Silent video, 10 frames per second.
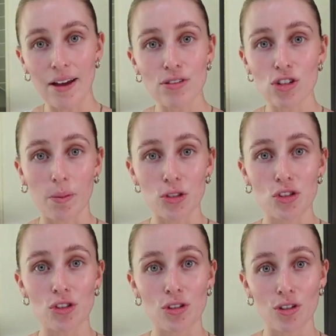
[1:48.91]
so
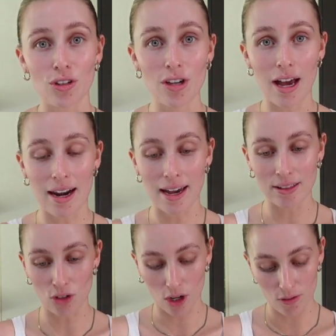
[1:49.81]
much to do and I
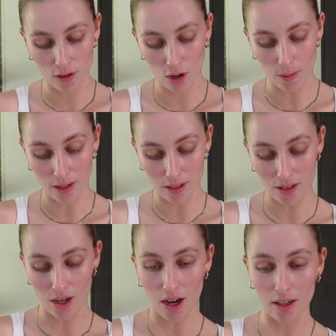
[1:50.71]
don't even know where to
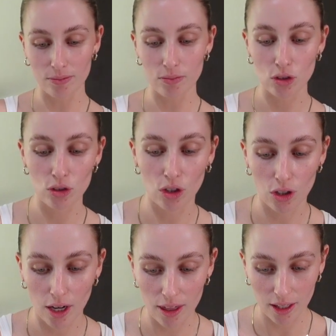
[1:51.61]
start.
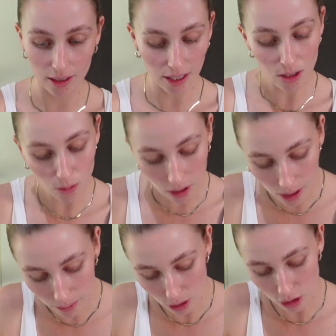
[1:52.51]
So I think that's what
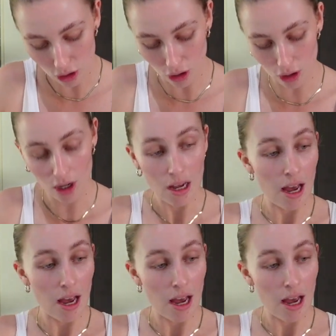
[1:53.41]
I'm gonna do.